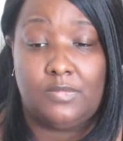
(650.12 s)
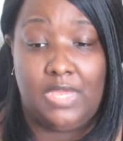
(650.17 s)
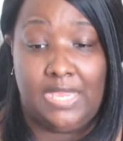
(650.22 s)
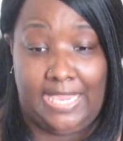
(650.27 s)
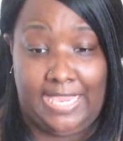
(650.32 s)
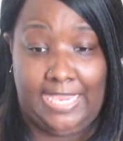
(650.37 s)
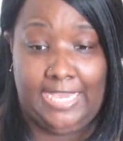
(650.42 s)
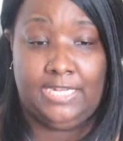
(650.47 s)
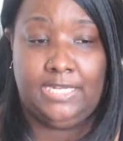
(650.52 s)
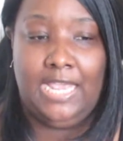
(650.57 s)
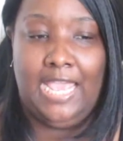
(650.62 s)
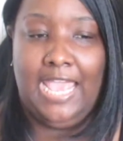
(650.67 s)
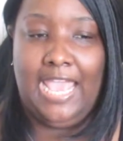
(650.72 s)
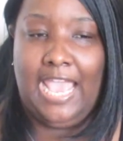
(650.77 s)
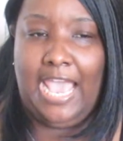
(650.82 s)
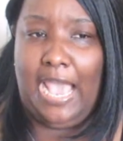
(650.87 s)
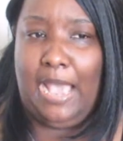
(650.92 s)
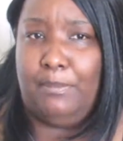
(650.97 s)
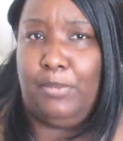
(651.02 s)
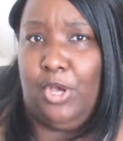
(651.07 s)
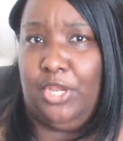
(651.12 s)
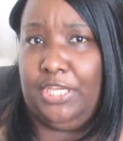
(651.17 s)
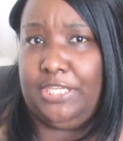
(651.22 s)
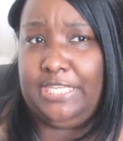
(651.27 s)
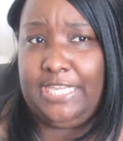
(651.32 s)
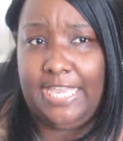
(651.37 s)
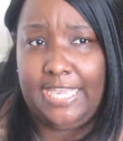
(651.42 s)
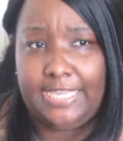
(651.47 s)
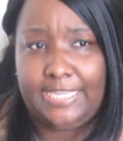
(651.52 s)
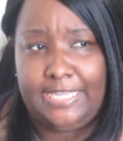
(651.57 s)
And I bought a
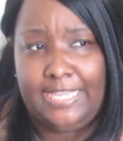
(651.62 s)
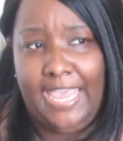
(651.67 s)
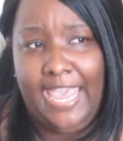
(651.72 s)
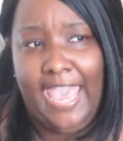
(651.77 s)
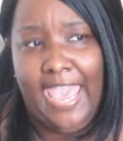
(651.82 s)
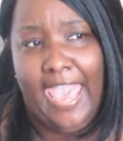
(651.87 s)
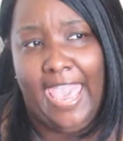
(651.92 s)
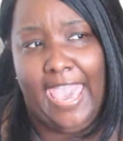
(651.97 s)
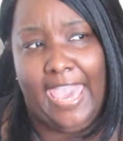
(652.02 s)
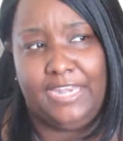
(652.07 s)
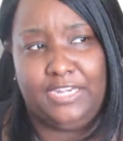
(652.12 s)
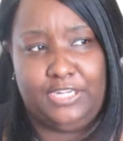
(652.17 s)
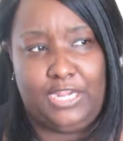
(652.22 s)
Kit Kat,